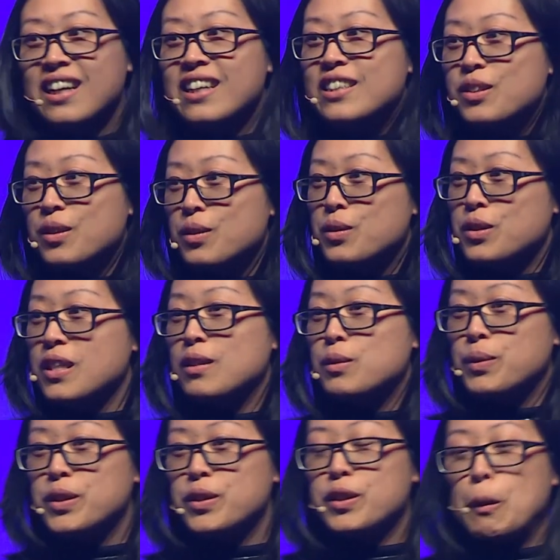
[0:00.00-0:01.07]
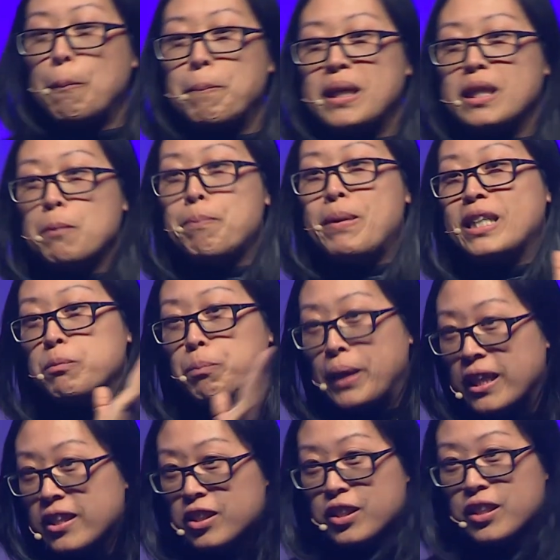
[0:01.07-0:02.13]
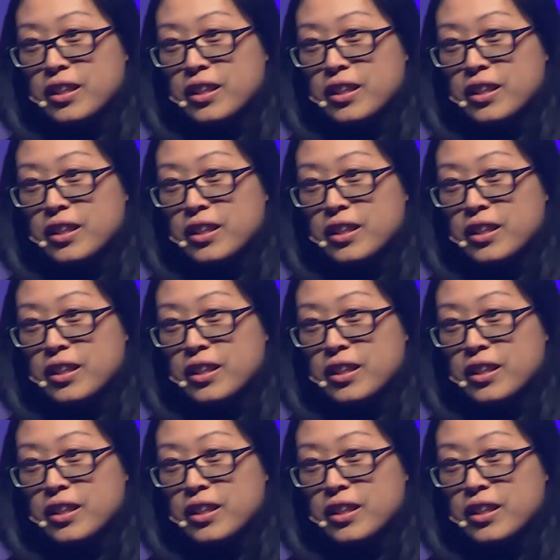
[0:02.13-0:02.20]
It's not good times when you're going to be the best pitcher